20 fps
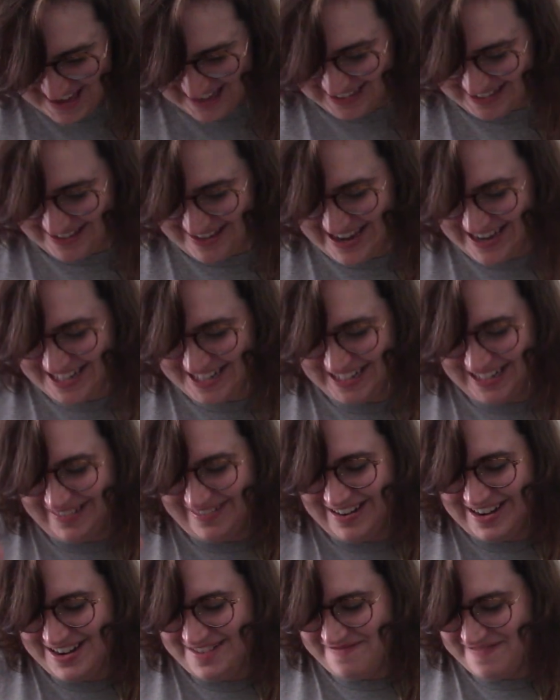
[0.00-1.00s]
especially
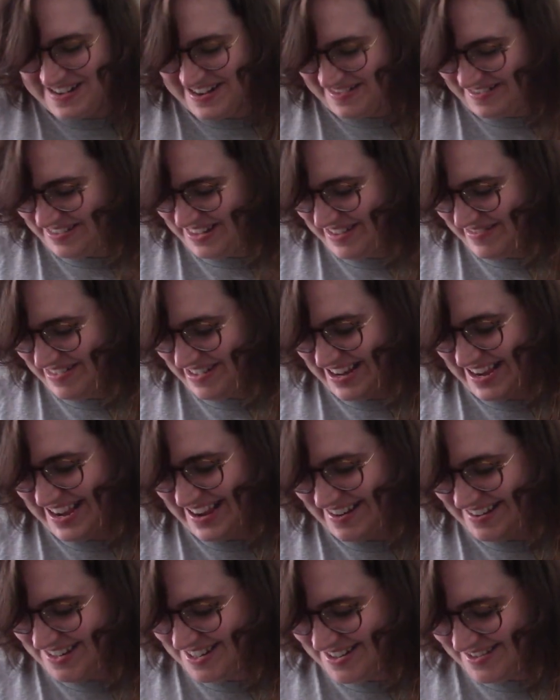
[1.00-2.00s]
when you've been only working
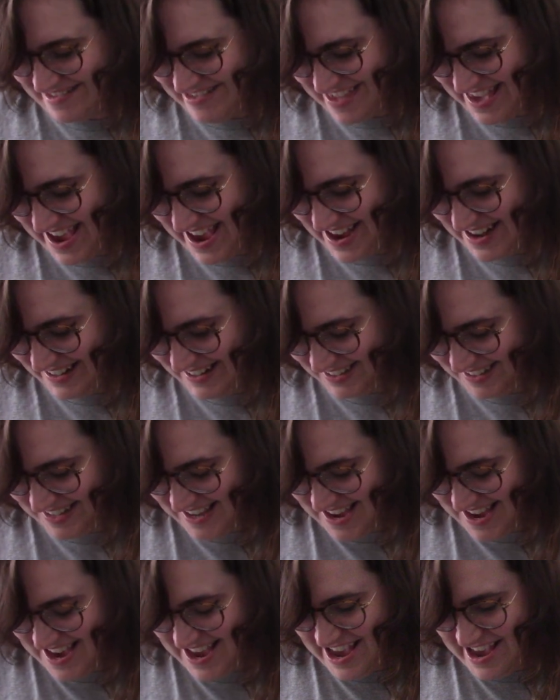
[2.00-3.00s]
on two things
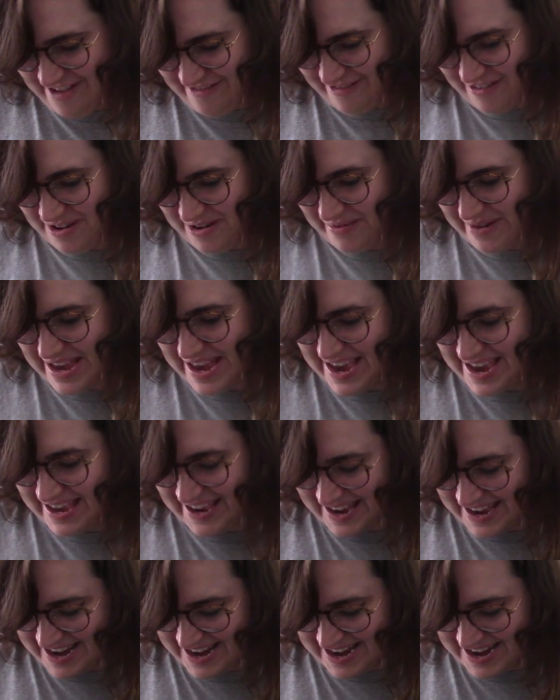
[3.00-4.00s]
for a week
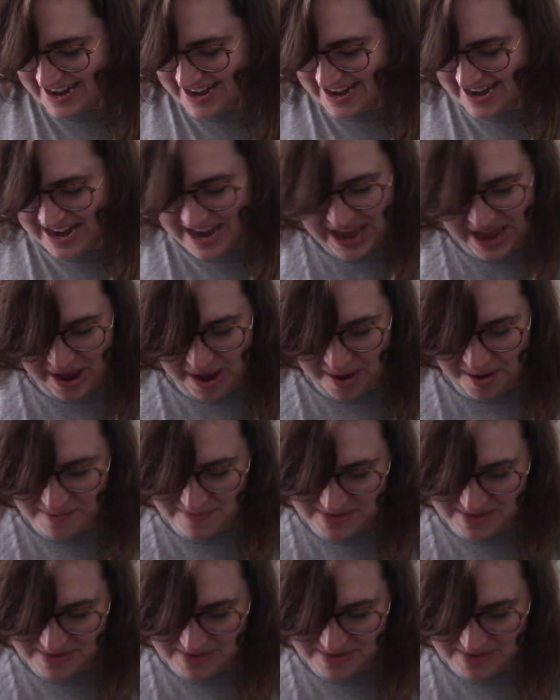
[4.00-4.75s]
and